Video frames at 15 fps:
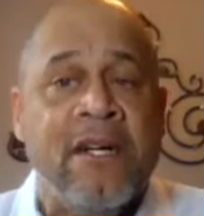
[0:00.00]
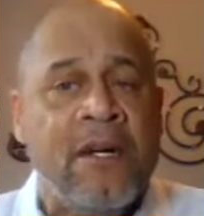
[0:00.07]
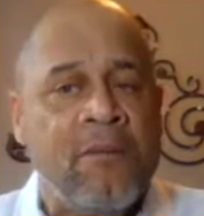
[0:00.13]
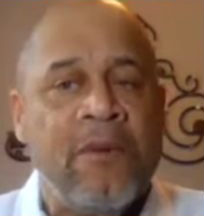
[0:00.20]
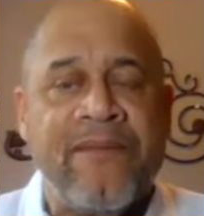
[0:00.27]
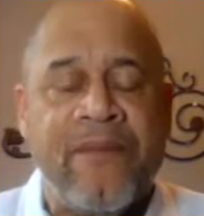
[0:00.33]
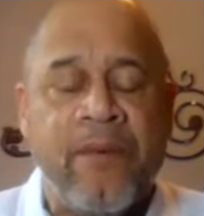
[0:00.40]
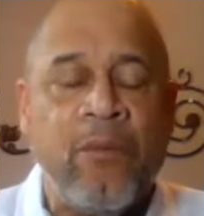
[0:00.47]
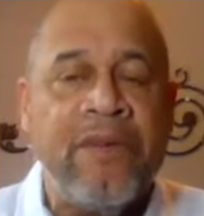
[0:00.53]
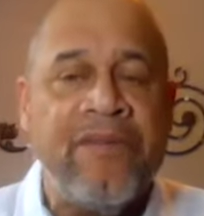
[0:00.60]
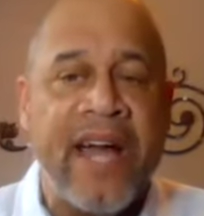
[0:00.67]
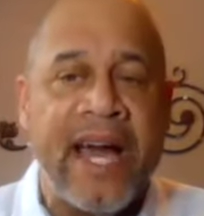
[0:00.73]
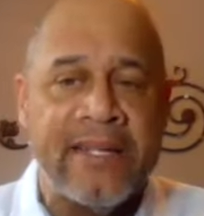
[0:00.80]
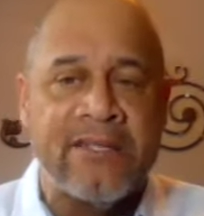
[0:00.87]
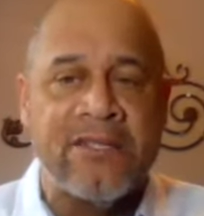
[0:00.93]
We've
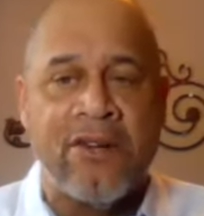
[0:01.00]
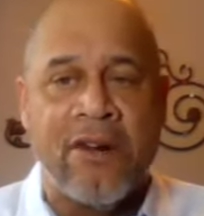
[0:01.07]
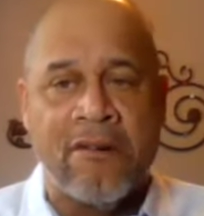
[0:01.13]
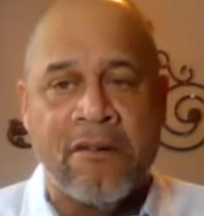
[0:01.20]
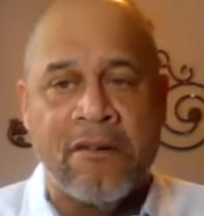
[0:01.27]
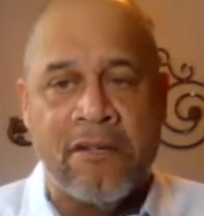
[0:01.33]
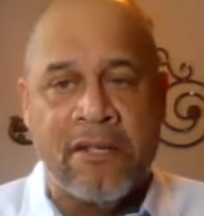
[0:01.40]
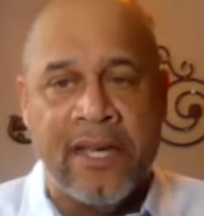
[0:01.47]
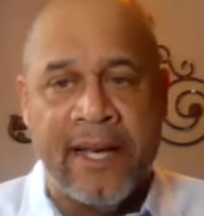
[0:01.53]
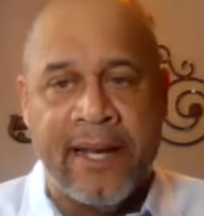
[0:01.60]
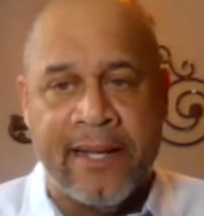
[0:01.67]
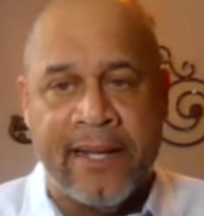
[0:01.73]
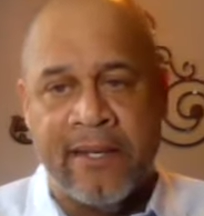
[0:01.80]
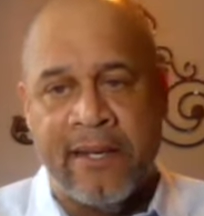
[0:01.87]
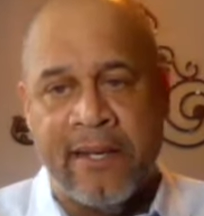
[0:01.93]
got to start looking
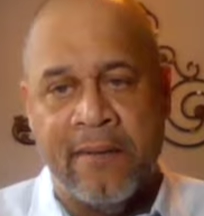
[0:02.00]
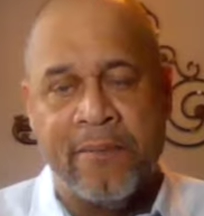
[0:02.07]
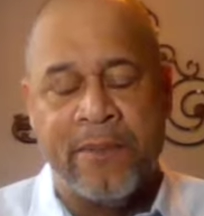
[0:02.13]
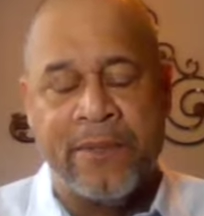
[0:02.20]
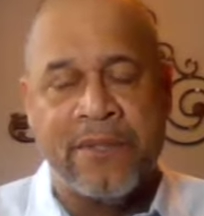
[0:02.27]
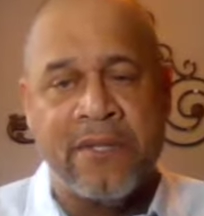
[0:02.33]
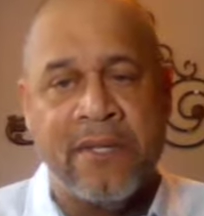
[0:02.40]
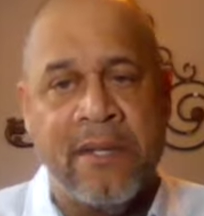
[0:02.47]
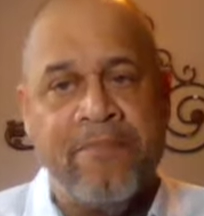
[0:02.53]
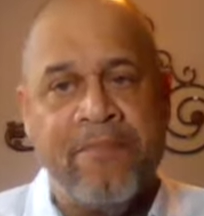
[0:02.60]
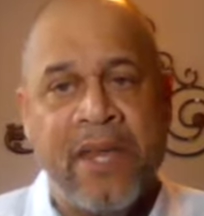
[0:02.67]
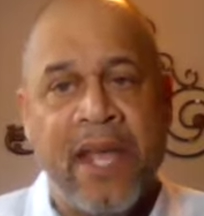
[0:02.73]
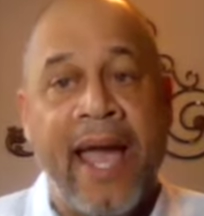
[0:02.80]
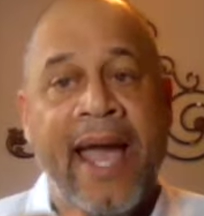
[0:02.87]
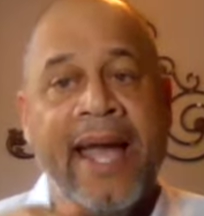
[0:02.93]
at the numbers,
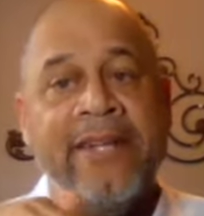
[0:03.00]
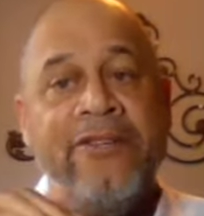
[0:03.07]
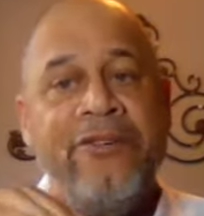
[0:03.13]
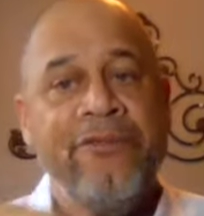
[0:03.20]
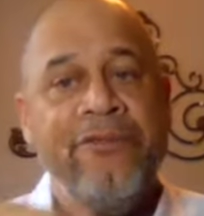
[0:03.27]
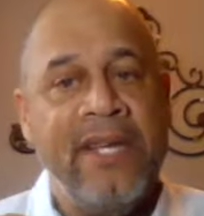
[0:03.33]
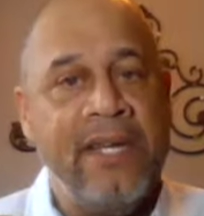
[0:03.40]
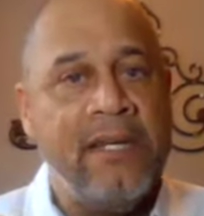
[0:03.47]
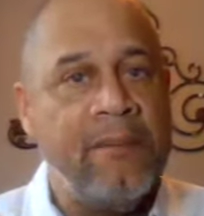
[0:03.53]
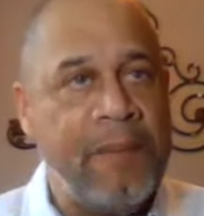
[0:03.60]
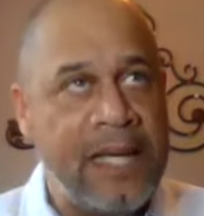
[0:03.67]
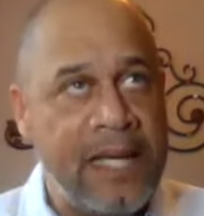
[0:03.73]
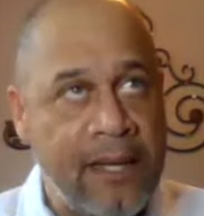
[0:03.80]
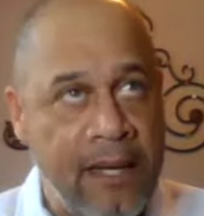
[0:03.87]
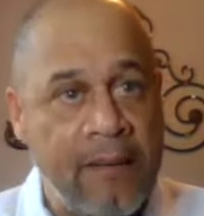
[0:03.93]
and you need to
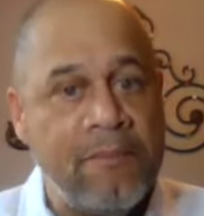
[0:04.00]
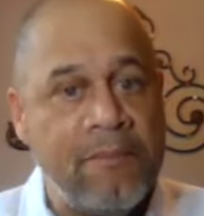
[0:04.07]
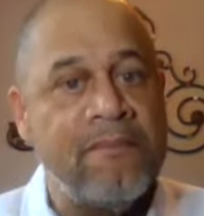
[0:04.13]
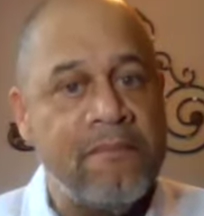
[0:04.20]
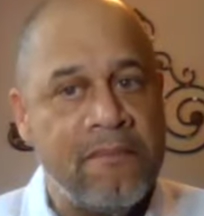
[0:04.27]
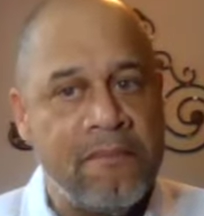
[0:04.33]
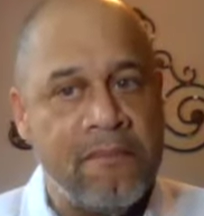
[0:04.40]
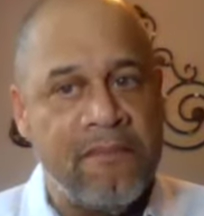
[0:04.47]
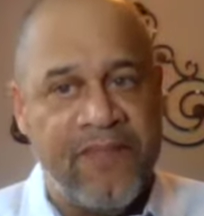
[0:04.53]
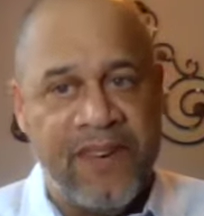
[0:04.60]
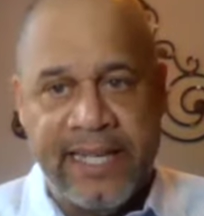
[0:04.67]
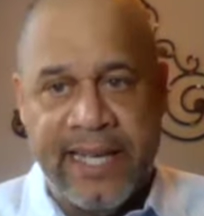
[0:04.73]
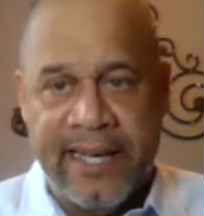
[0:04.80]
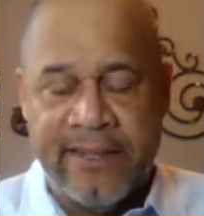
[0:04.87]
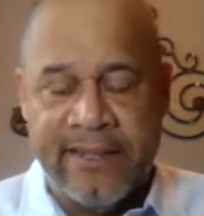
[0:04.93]
become
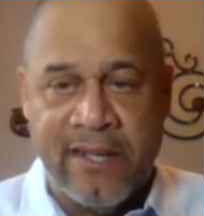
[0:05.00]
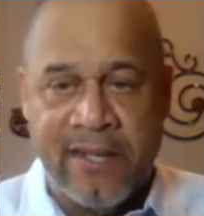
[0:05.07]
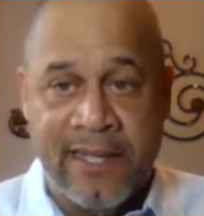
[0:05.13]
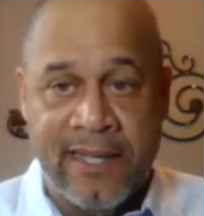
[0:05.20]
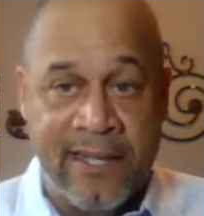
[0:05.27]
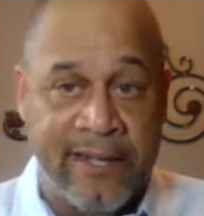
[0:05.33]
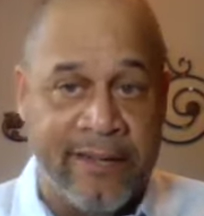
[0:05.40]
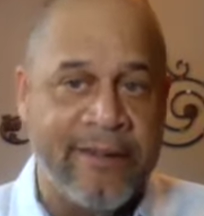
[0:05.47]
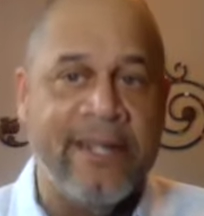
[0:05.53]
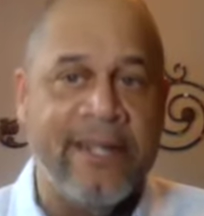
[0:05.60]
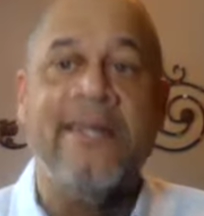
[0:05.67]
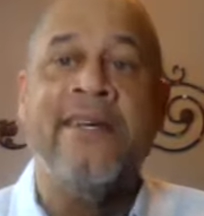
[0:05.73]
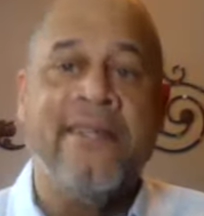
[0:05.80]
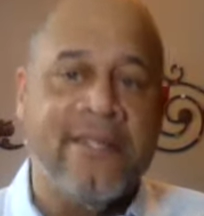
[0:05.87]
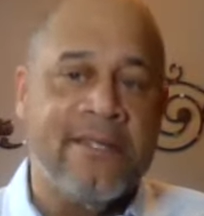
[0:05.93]
financially literate.
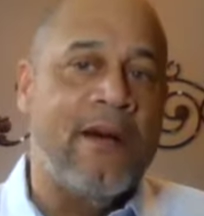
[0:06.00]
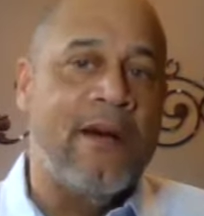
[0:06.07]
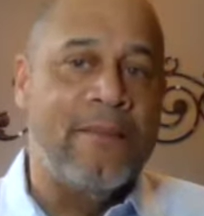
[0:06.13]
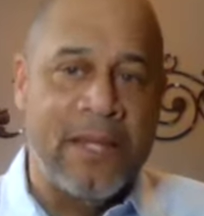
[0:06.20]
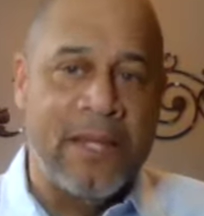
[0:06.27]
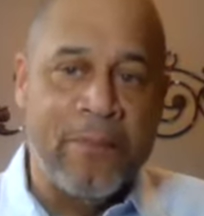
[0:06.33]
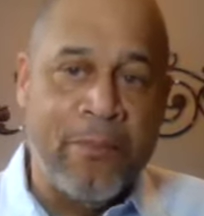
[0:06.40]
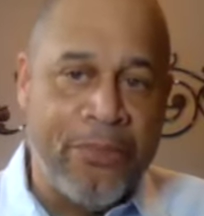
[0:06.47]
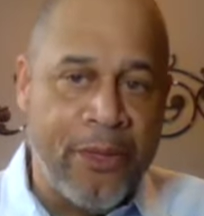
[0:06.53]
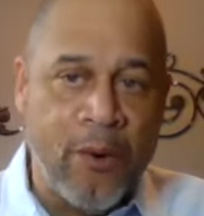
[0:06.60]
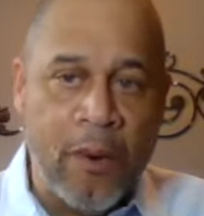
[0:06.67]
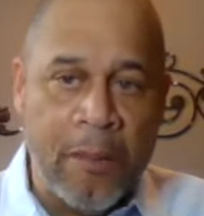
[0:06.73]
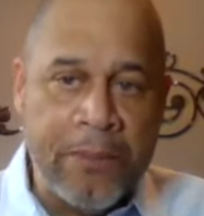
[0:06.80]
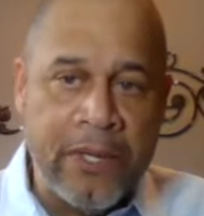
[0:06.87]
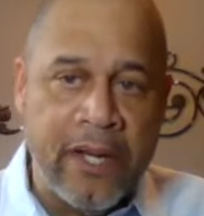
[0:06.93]
So I'm going to throw
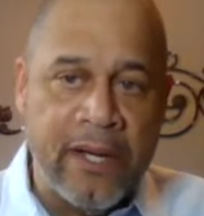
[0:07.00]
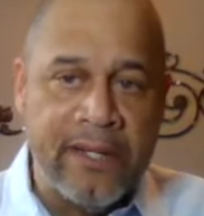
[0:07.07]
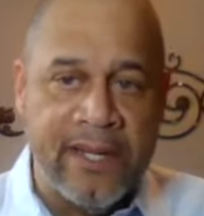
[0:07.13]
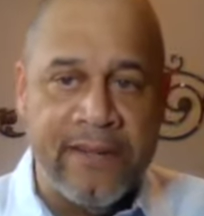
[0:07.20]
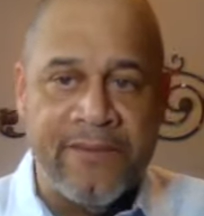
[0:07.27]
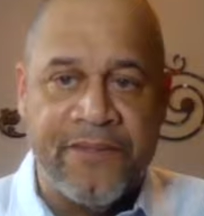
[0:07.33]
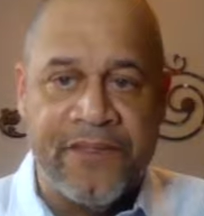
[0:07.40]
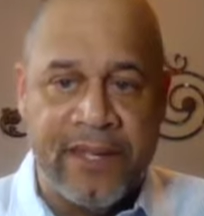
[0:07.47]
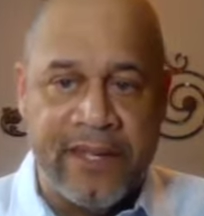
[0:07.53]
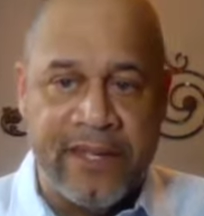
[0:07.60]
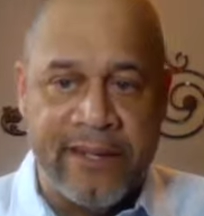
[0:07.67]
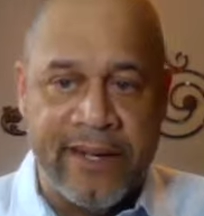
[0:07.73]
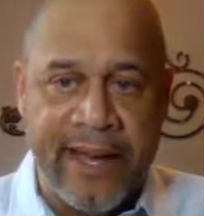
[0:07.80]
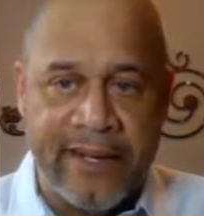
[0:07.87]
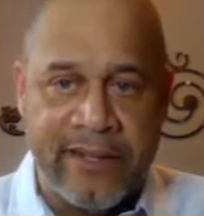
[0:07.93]
a plug in for the
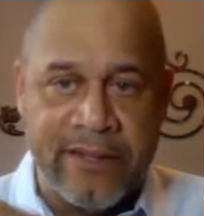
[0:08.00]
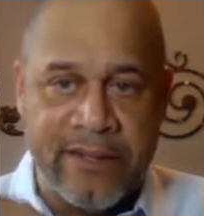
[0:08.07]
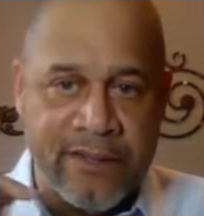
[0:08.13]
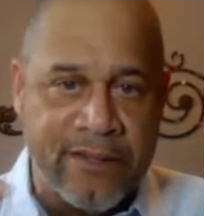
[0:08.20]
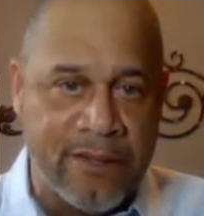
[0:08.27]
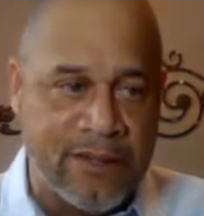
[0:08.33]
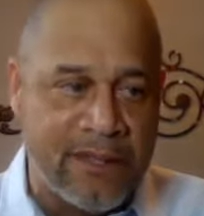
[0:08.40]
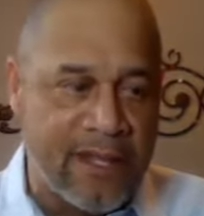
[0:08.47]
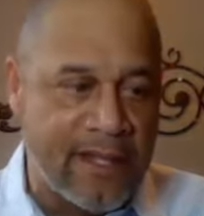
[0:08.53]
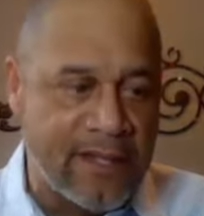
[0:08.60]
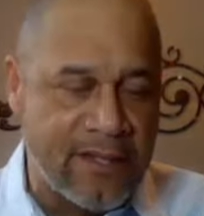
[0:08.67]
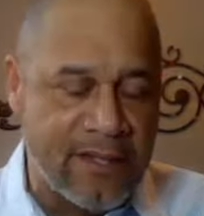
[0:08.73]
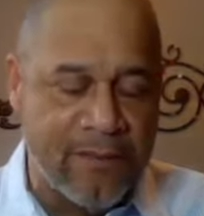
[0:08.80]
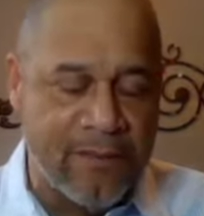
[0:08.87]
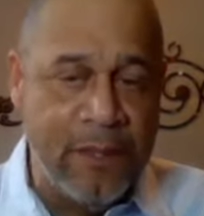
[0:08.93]
International
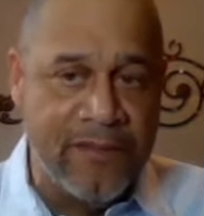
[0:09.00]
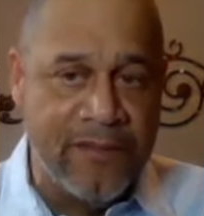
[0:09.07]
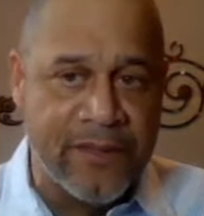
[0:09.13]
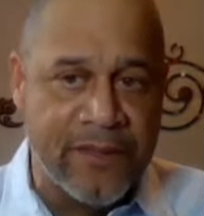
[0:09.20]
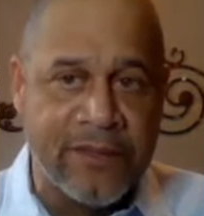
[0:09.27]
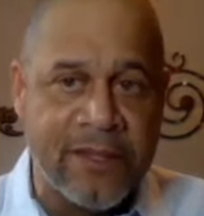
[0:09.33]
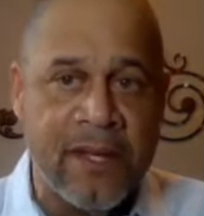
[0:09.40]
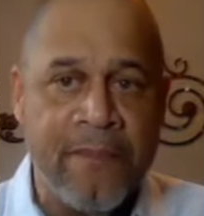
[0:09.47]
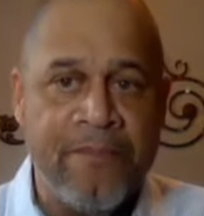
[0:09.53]
Association of Movers.